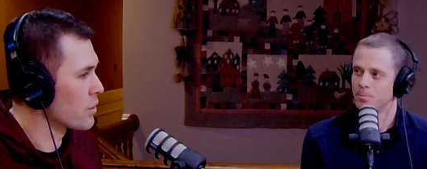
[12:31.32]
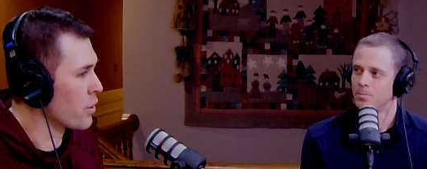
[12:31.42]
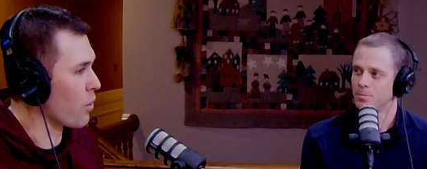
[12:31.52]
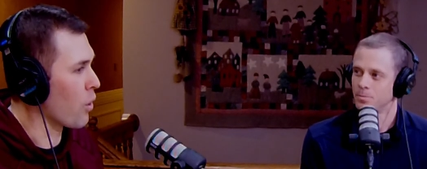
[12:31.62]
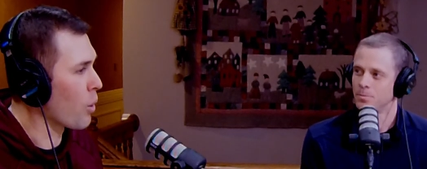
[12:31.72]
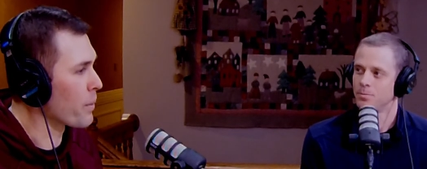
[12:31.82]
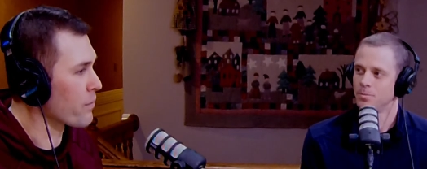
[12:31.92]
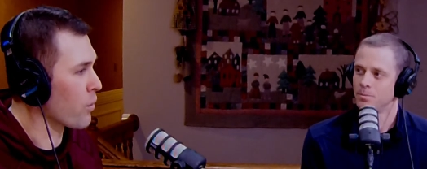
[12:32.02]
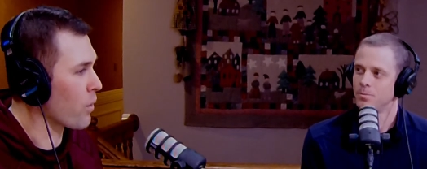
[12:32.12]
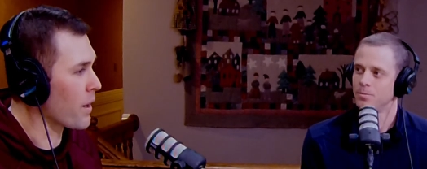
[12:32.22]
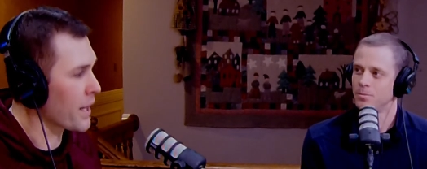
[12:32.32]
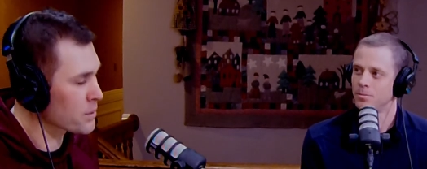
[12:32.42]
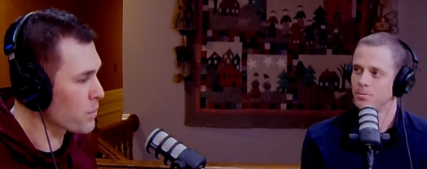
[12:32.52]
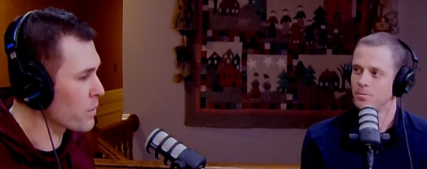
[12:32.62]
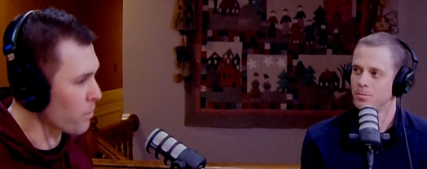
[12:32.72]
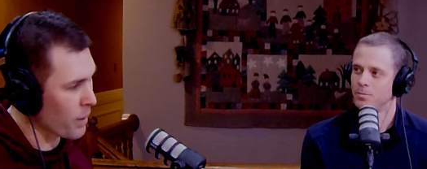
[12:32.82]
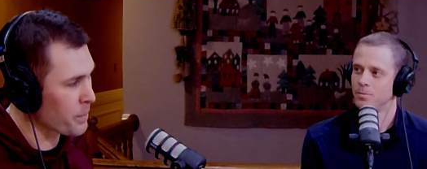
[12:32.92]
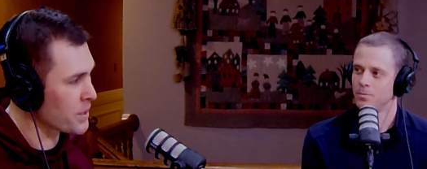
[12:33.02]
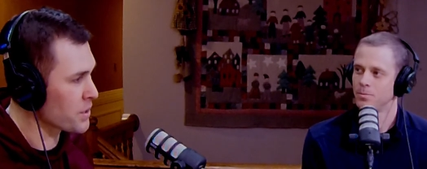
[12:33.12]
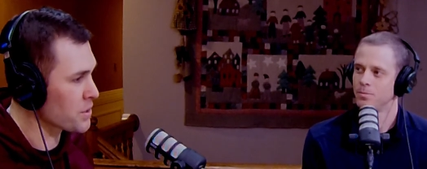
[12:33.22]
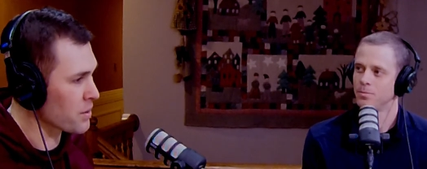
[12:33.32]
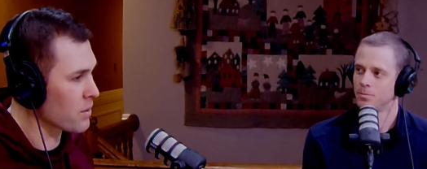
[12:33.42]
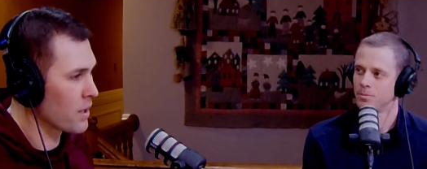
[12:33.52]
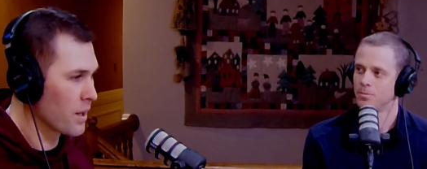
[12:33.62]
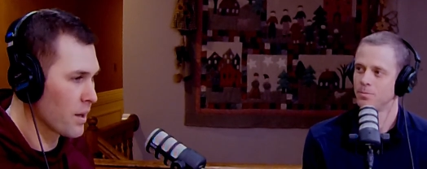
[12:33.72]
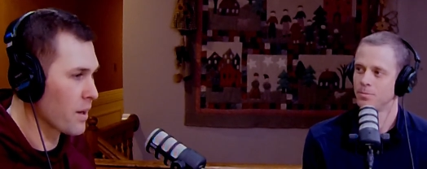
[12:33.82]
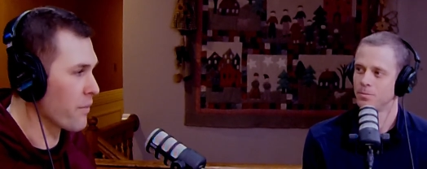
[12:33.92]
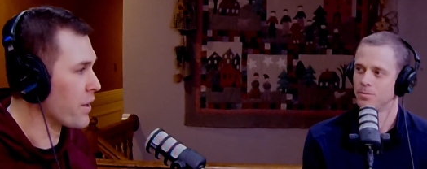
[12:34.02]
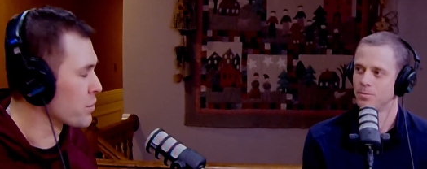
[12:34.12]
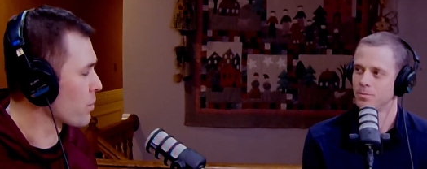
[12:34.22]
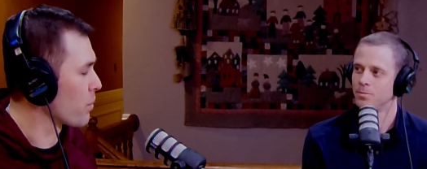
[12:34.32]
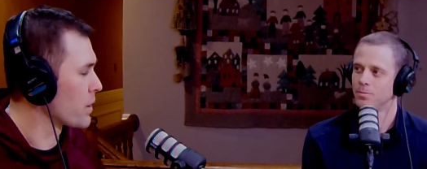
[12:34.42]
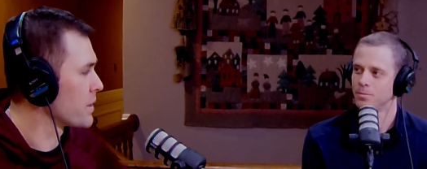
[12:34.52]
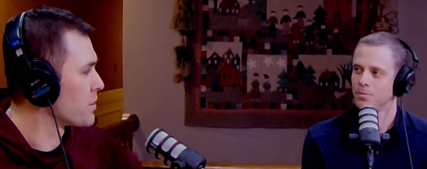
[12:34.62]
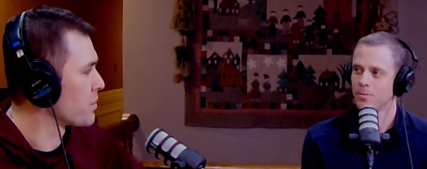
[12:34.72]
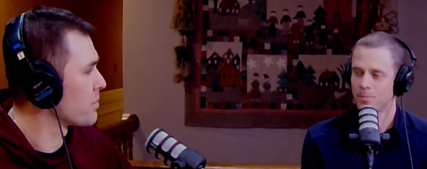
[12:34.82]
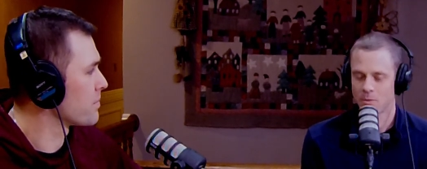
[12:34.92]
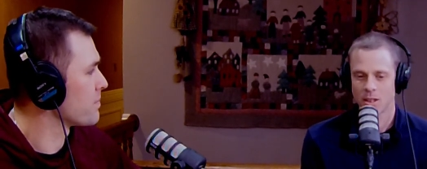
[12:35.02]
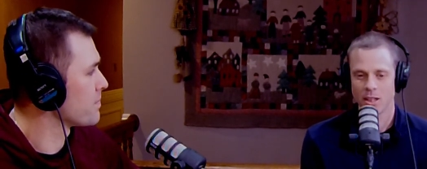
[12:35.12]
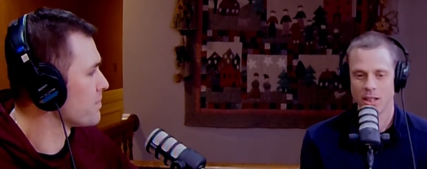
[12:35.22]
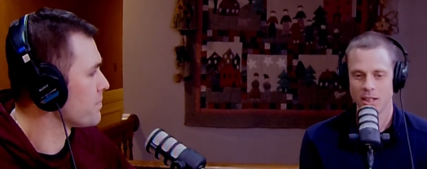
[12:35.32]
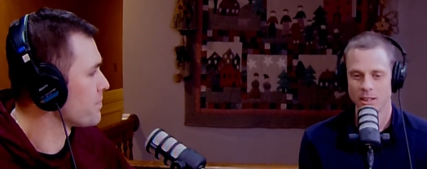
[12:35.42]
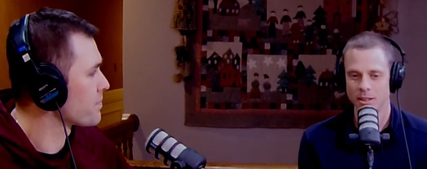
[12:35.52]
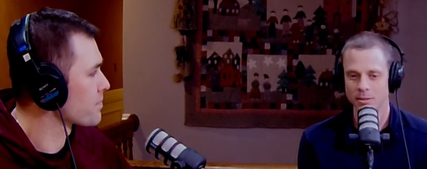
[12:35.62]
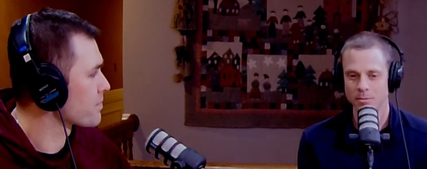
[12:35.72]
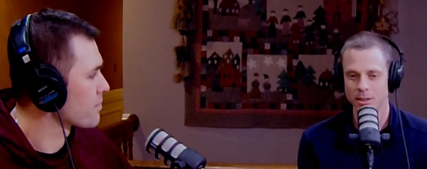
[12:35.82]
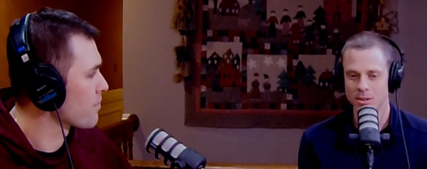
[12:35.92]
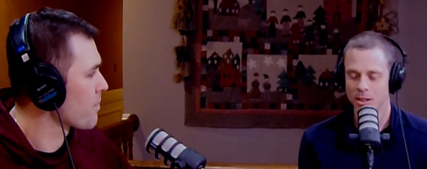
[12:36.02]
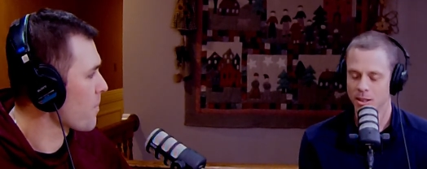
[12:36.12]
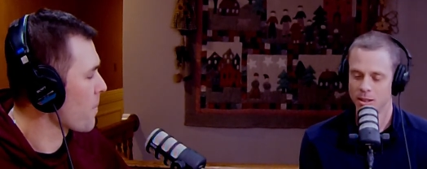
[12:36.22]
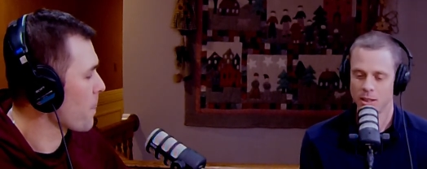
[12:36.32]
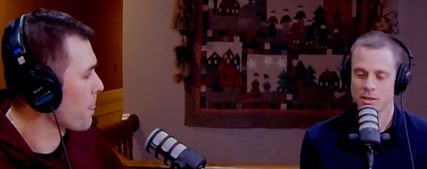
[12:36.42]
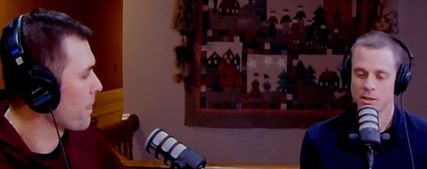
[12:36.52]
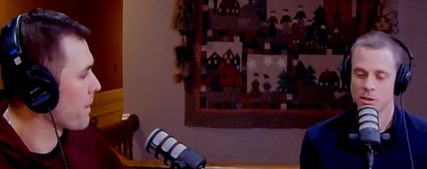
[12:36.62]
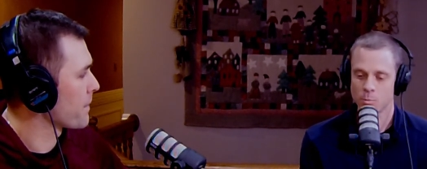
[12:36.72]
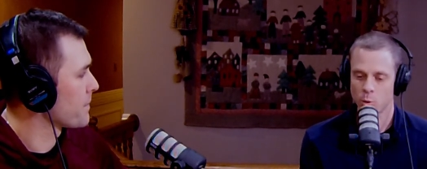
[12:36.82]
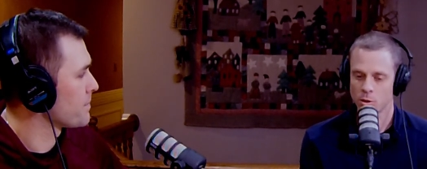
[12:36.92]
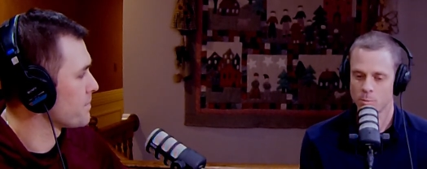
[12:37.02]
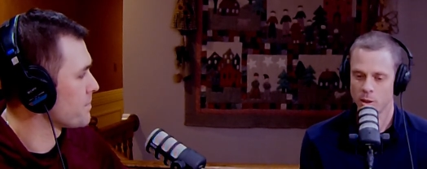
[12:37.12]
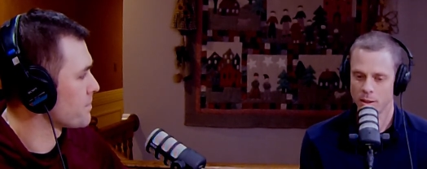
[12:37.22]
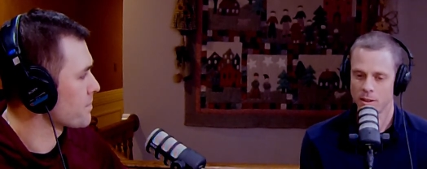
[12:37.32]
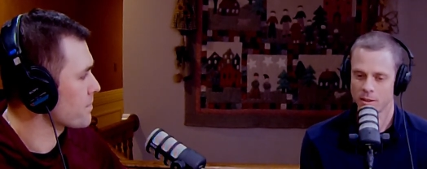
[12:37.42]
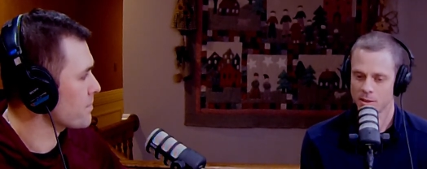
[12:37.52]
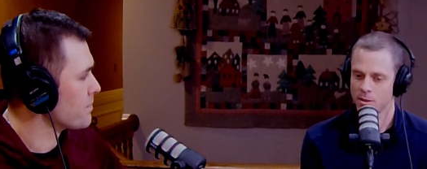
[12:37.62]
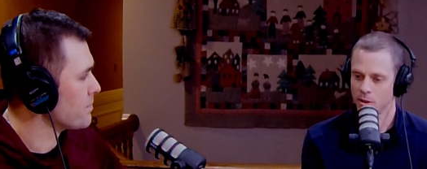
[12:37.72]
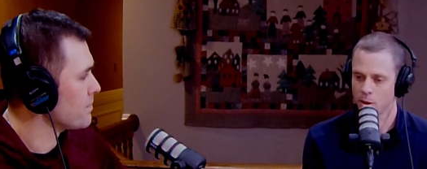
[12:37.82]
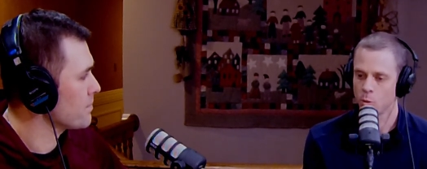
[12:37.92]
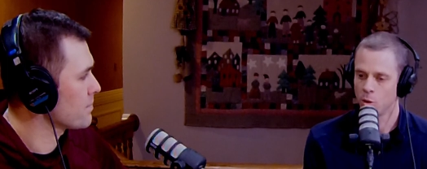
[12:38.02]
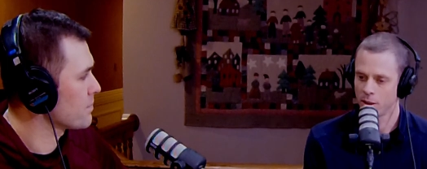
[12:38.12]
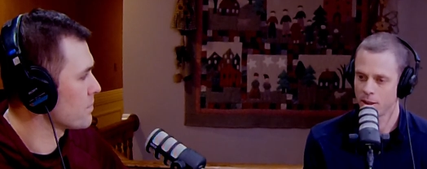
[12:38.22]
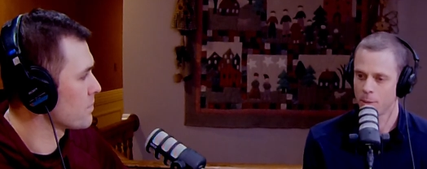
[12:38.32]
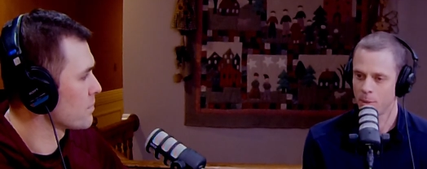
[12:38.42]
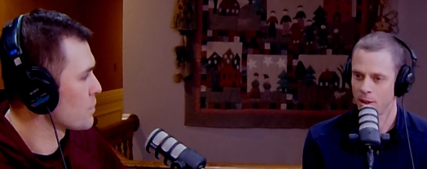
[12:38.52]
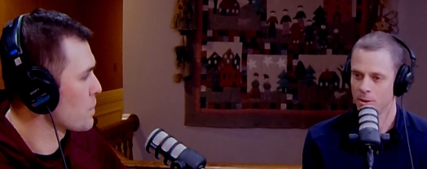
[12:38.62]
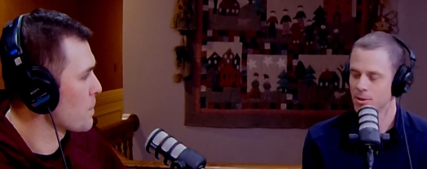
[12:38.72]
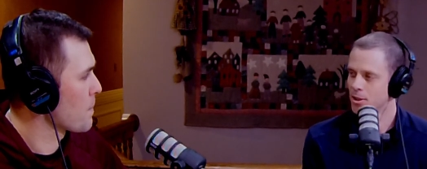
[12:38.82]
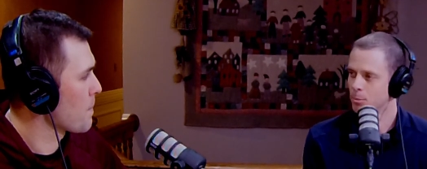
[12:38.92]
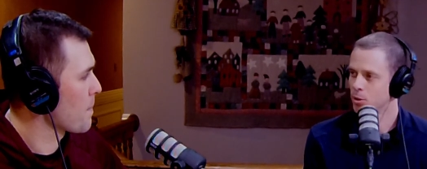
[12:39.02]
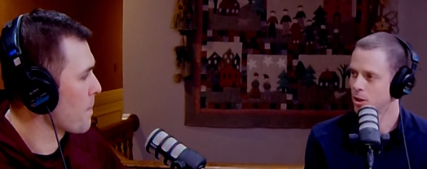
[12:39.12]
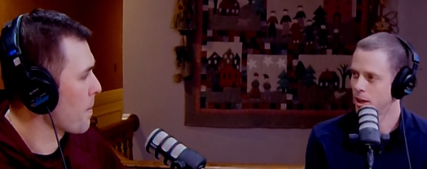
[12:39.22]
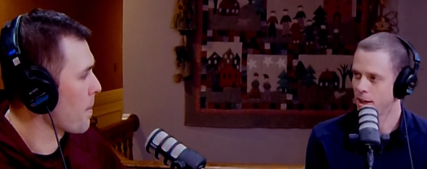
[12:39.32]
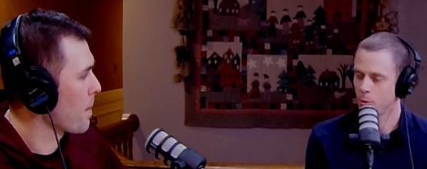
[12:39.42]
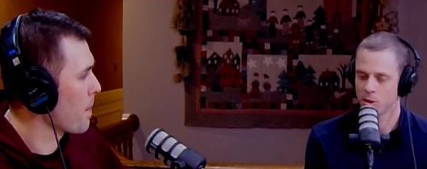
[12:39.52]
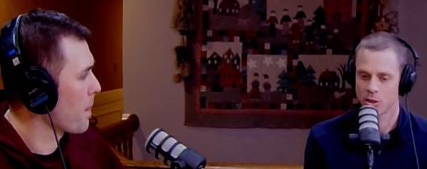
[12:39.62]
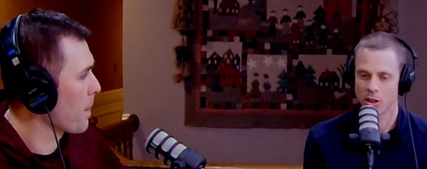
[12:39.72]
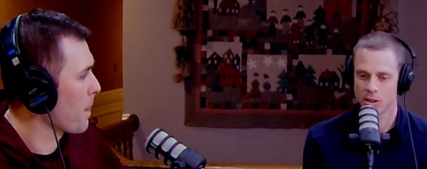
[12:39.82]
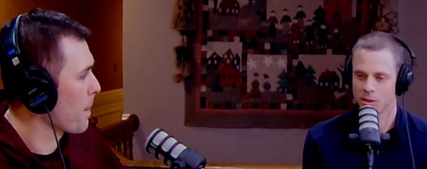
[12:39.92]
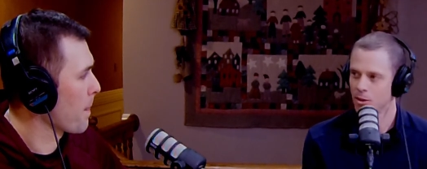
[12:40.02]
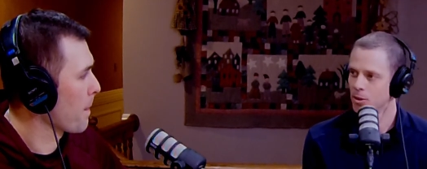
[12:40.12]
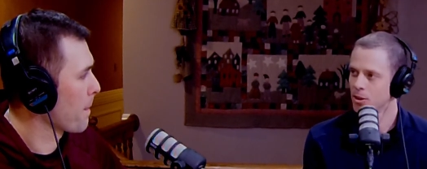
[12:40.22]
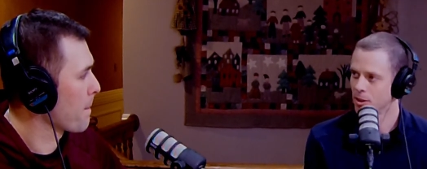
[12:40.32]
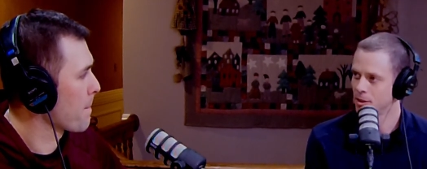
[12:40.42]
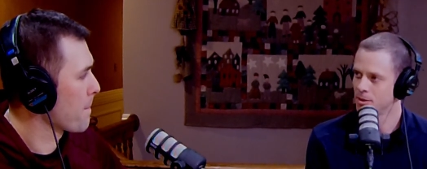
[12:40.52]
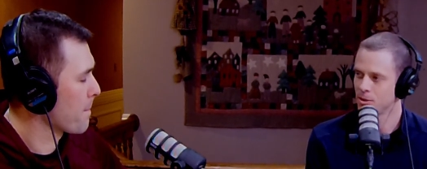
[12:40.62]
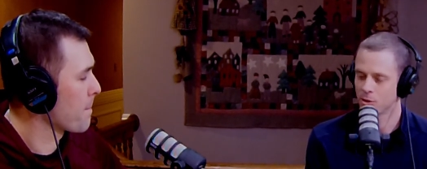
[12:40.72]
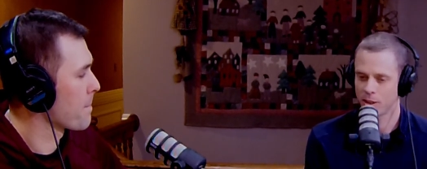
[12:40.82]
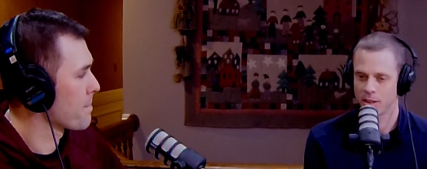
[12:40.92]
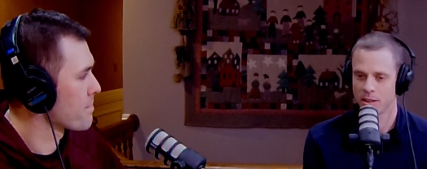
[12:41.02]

Speaker 1: you know, hoping for. And that's what the repetition eventually will lead to.
Speaker 2: Yeah, and it's a, a, lesson in sports, but I think that's another one that parents can apply when talking to their kids and trying to